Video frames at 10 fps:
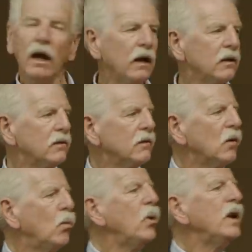And
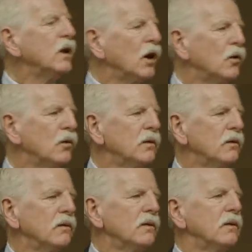we know
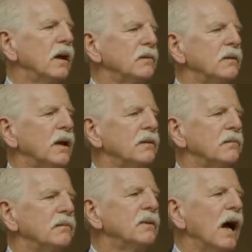that, that
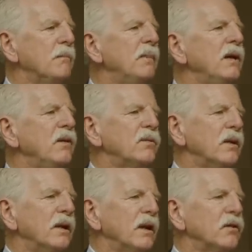diabetes,
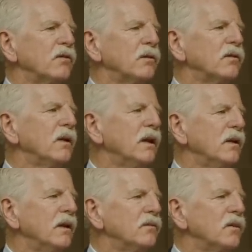not just
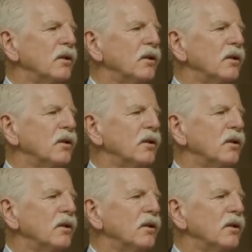it,